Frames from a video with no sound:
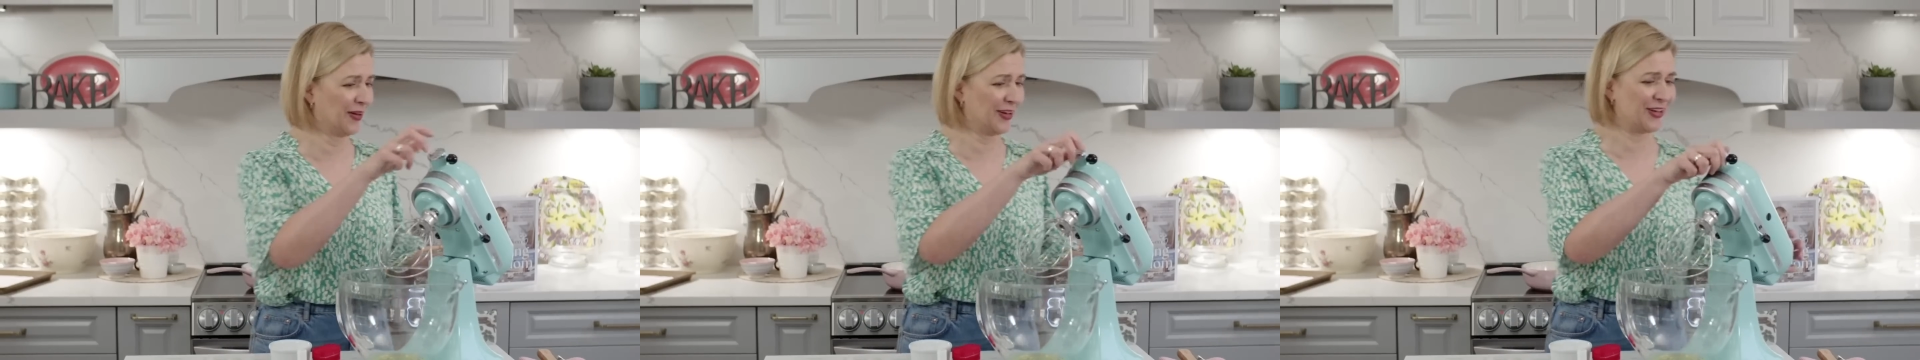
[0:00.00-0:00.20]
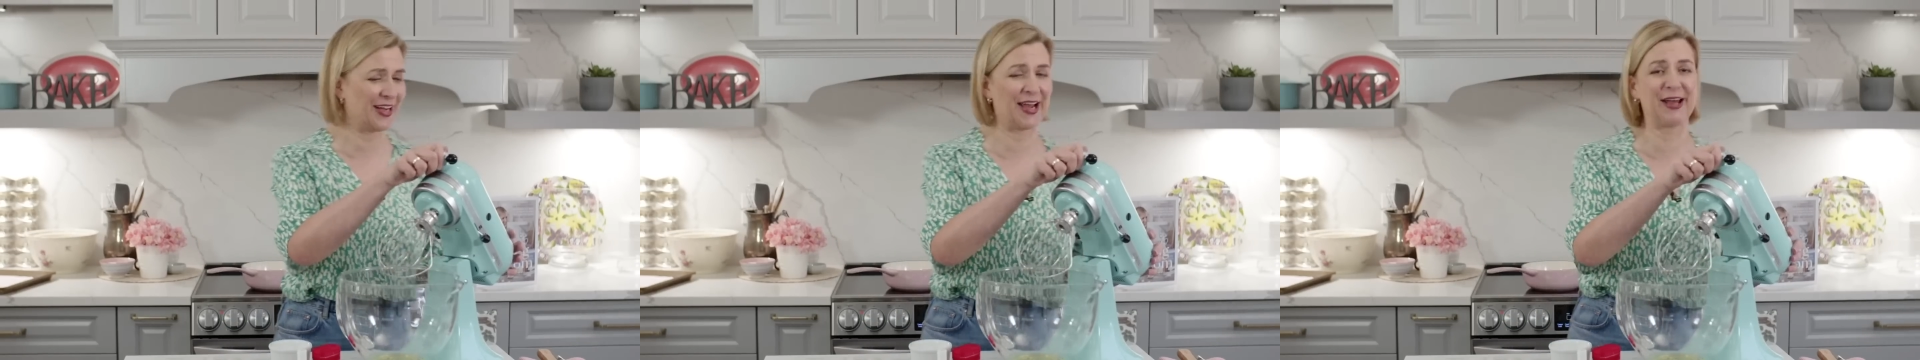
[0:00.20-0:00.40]

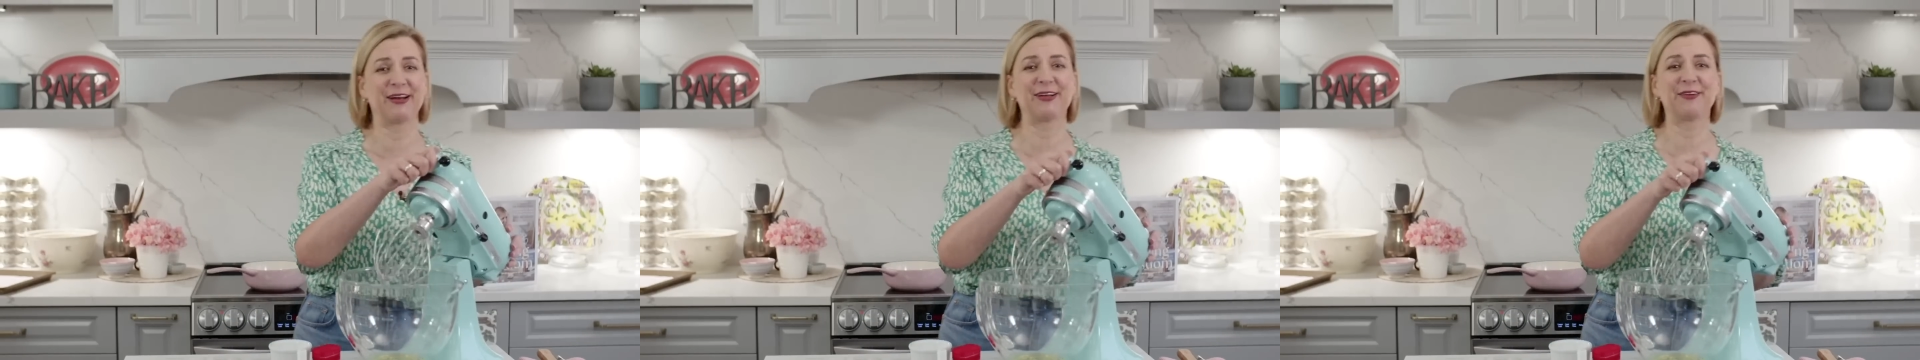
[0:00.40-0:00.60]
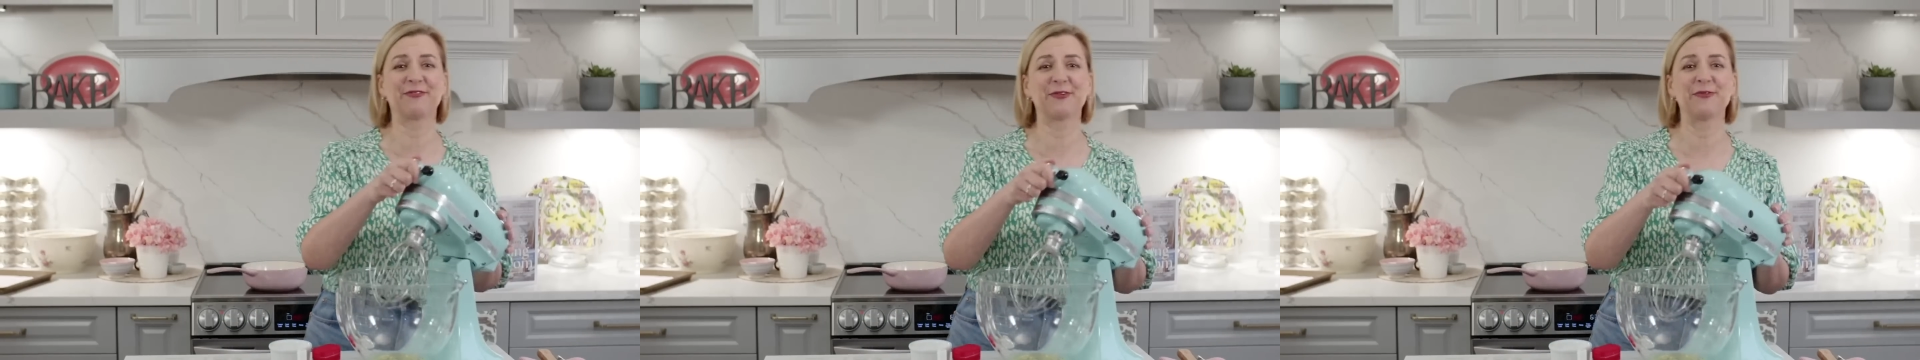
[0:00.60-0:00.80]
I can't
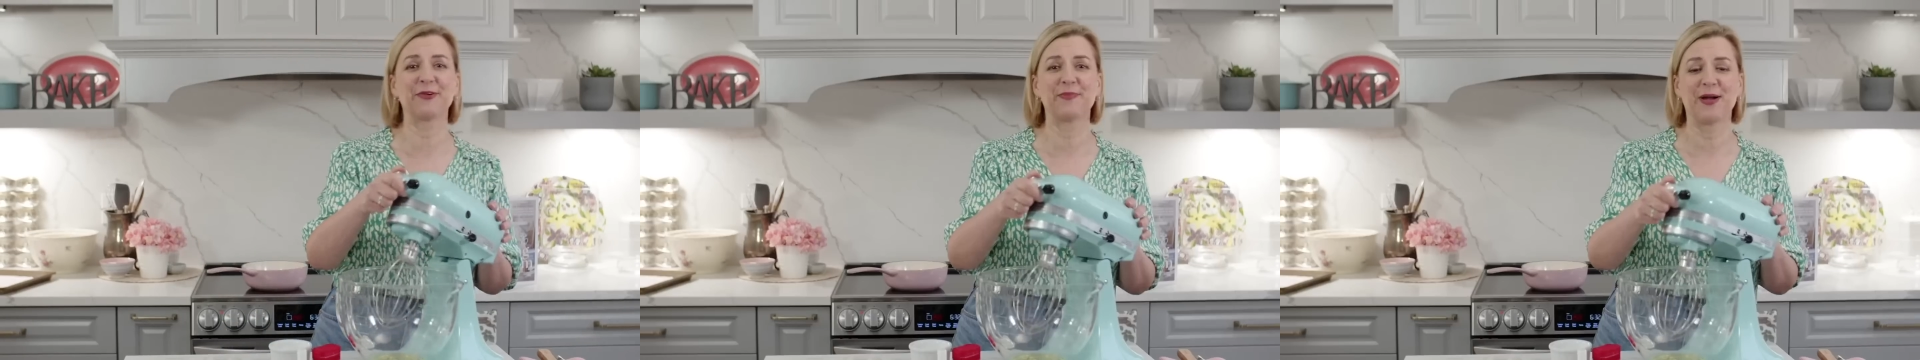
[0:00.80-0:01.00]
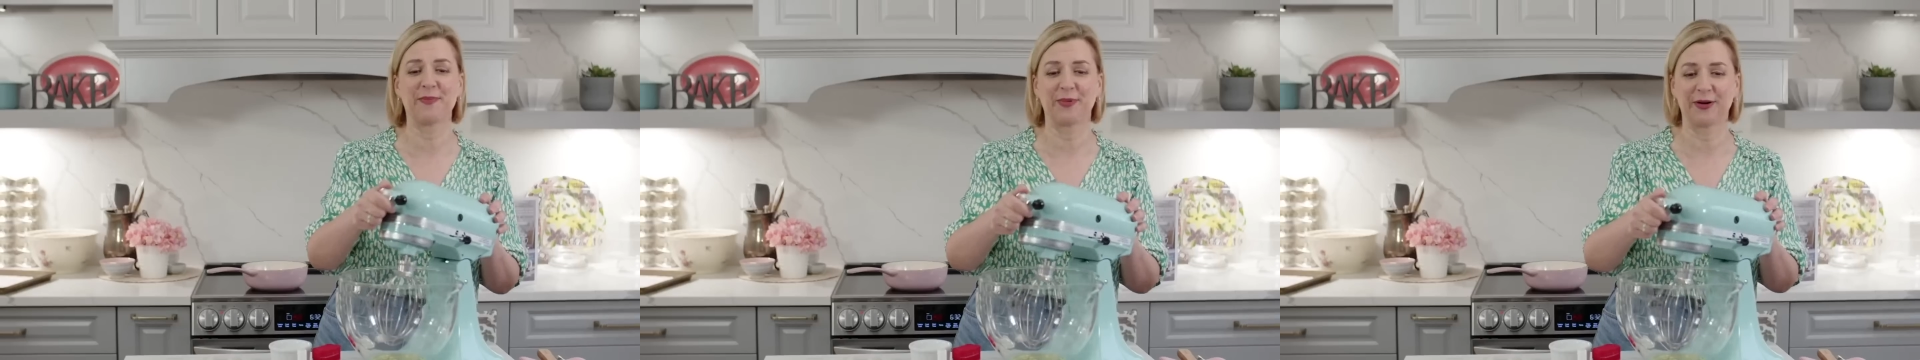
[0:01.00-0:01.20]
even
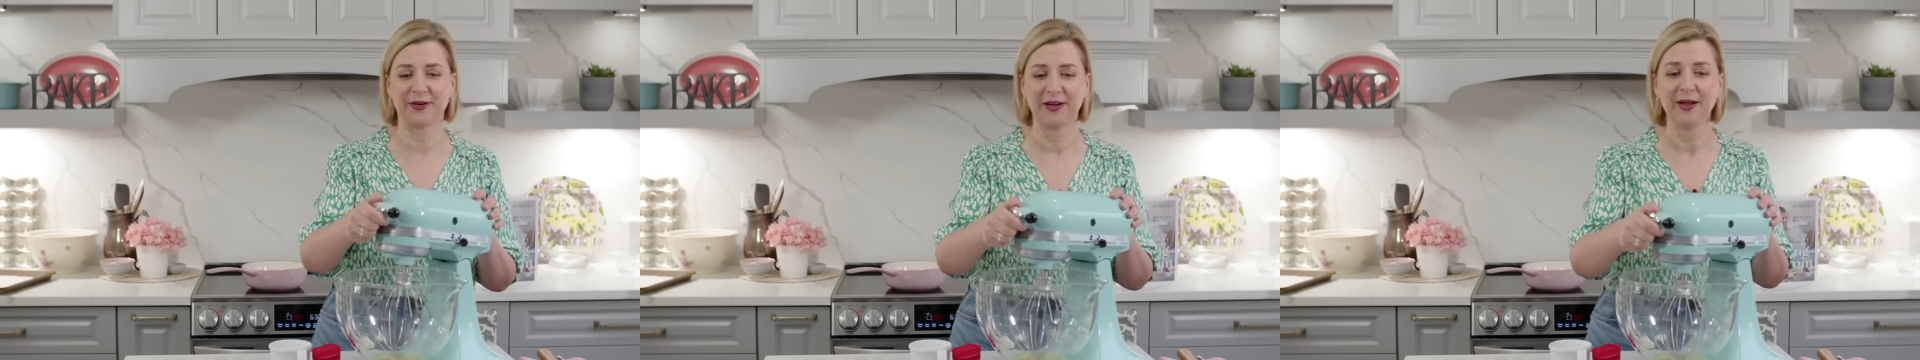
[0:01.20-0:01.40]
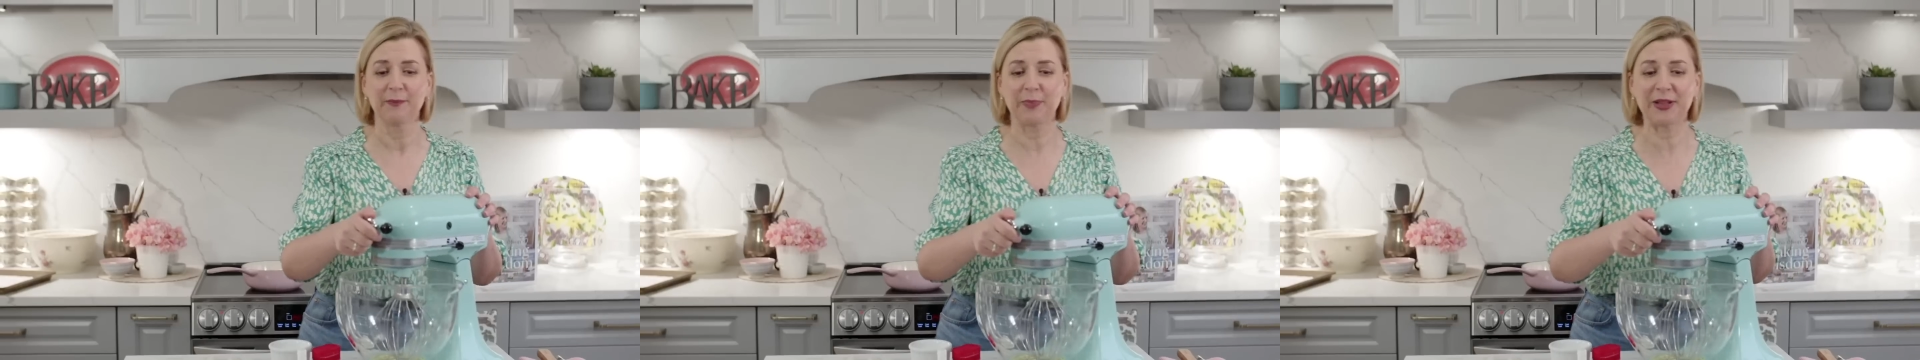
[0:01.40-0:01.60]
remember.
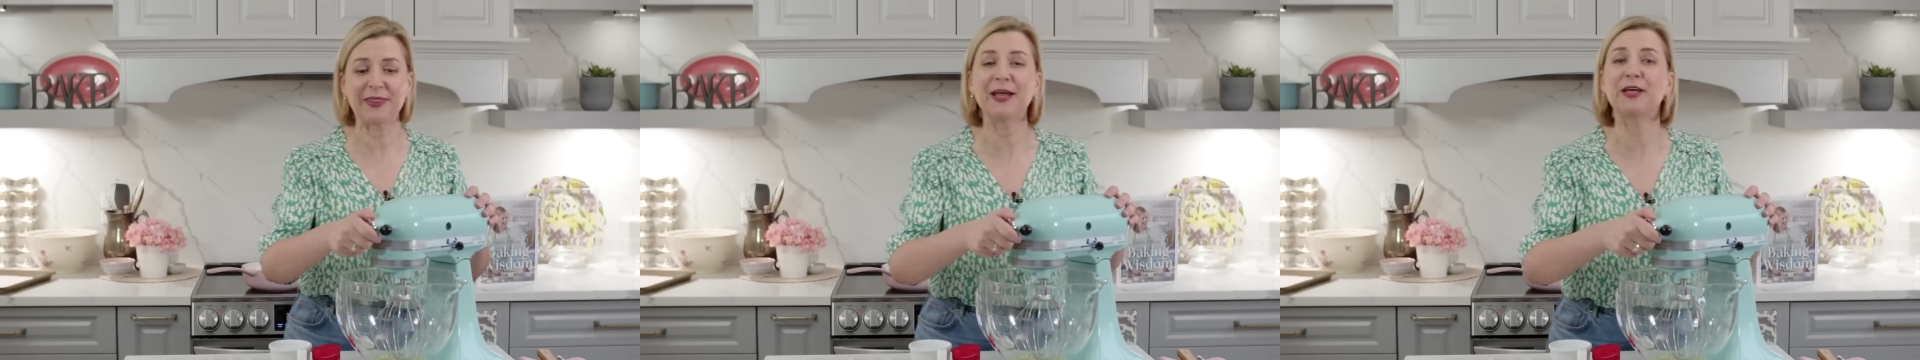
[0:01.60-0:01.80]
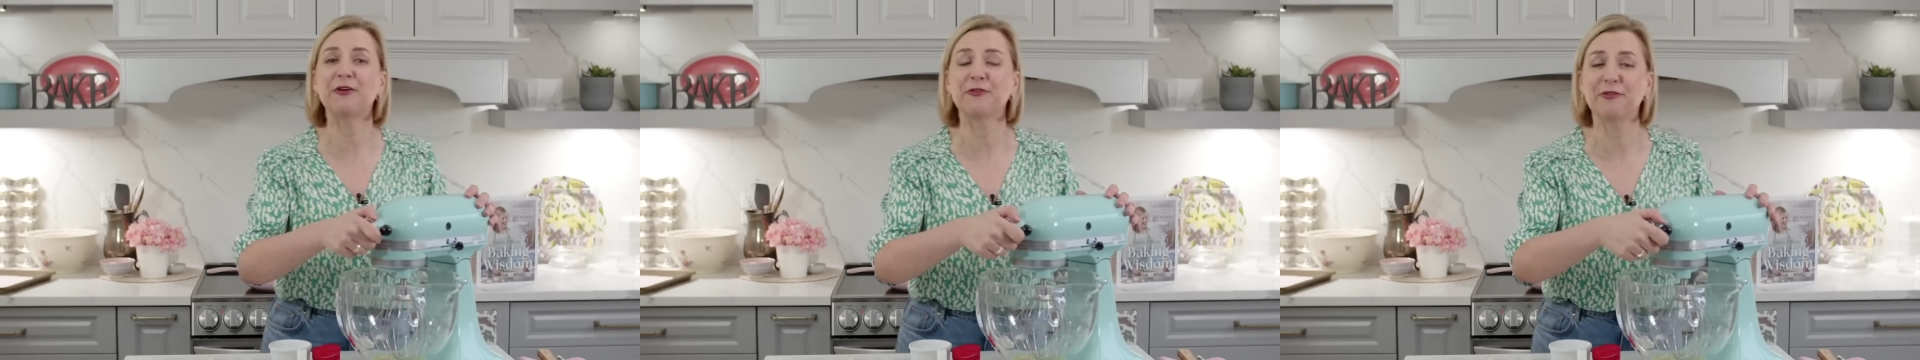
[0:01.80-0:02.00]
But
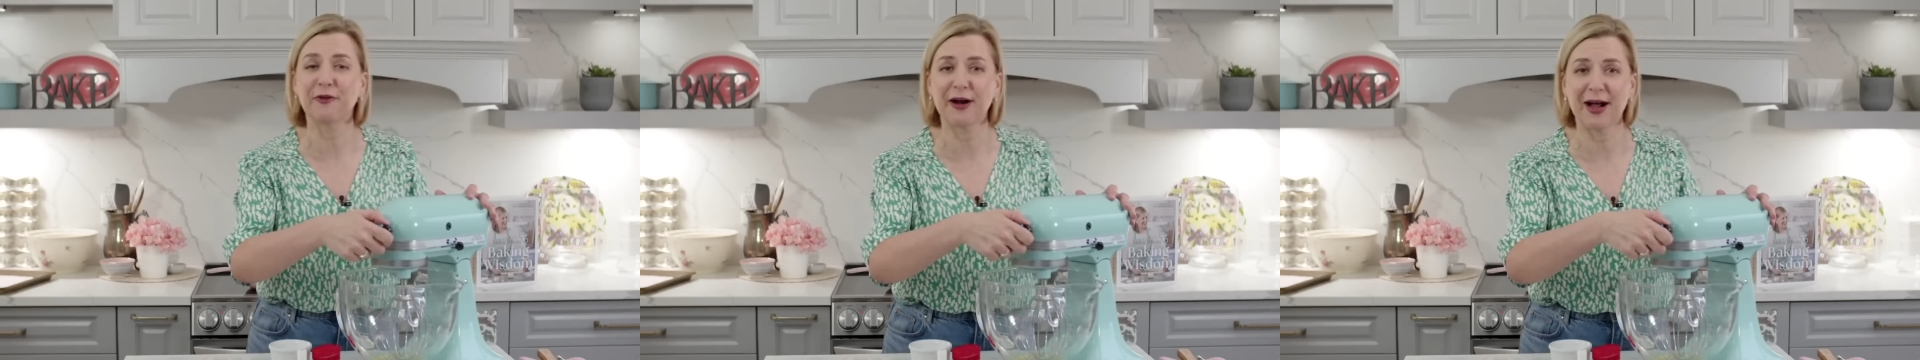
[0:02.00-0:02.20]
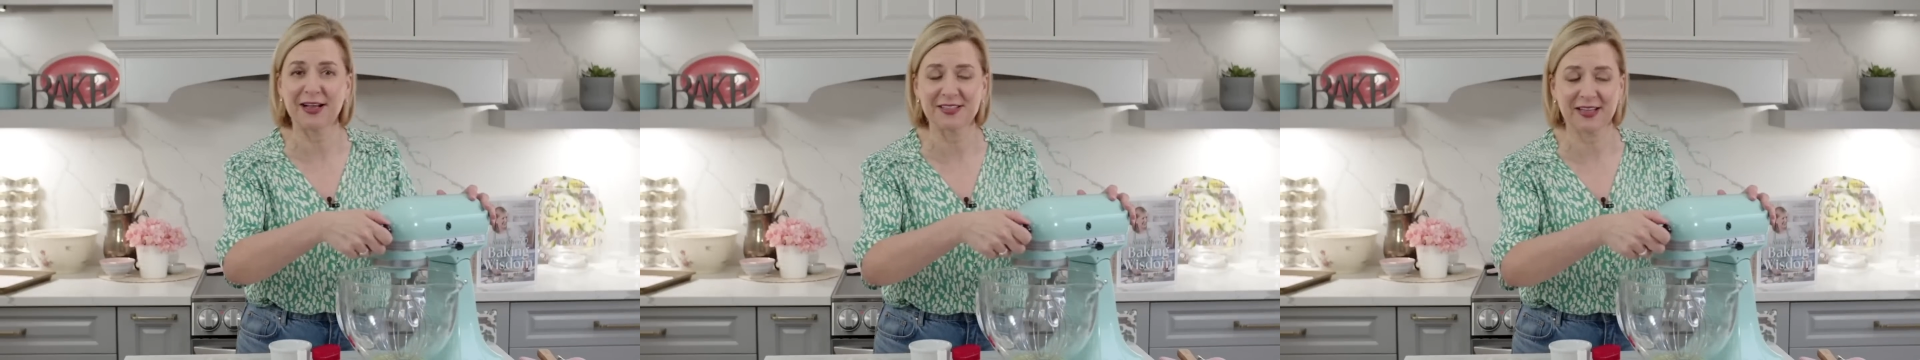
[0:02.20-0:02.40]
thank you for
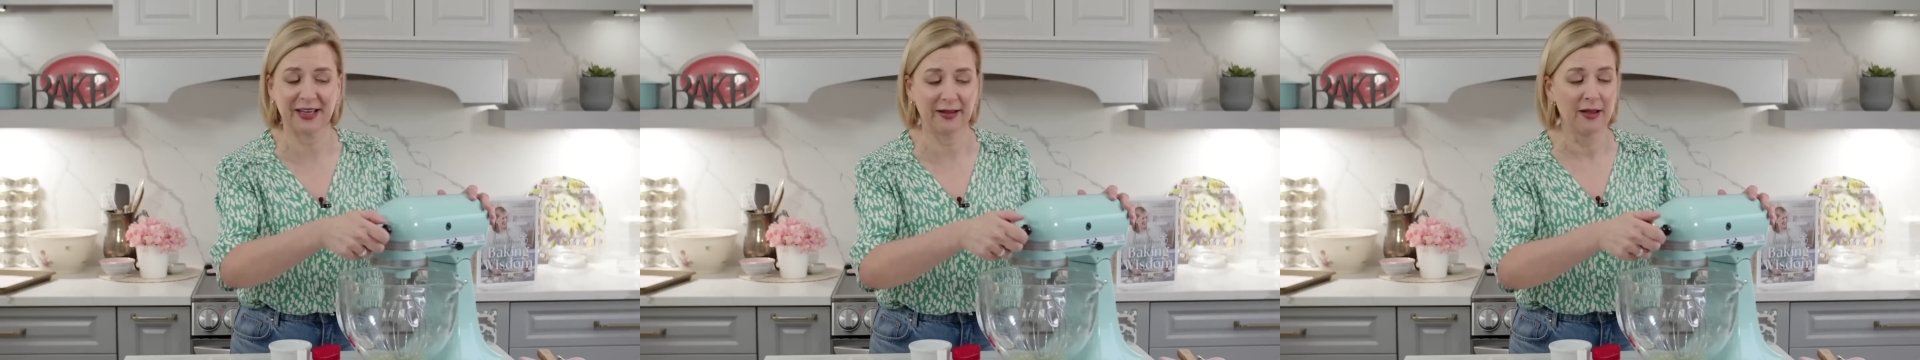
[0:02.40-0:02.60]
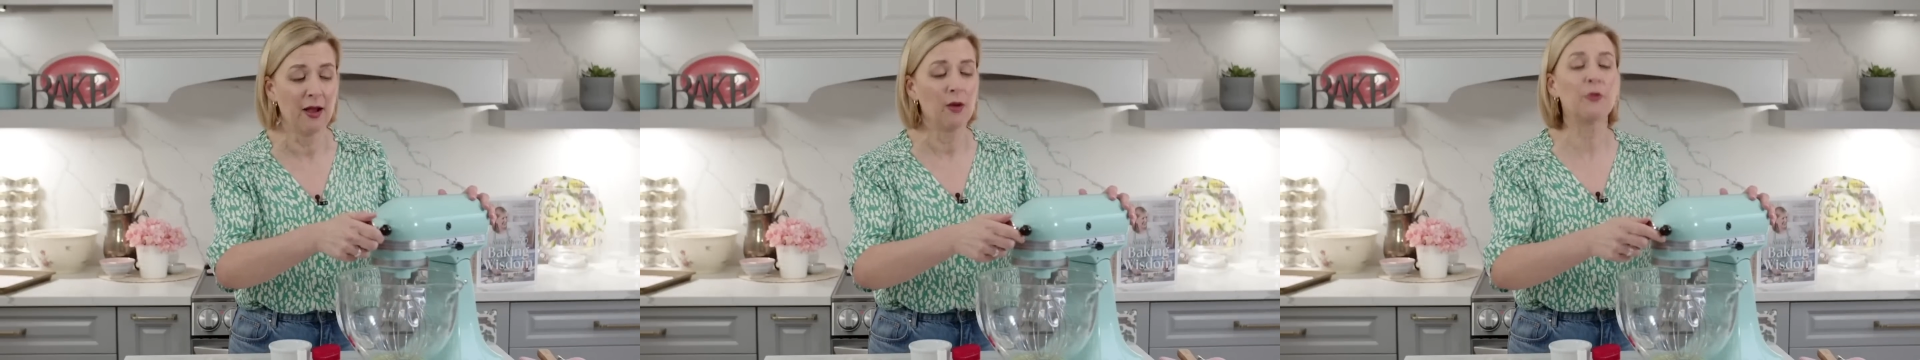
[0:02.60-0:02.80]
asking.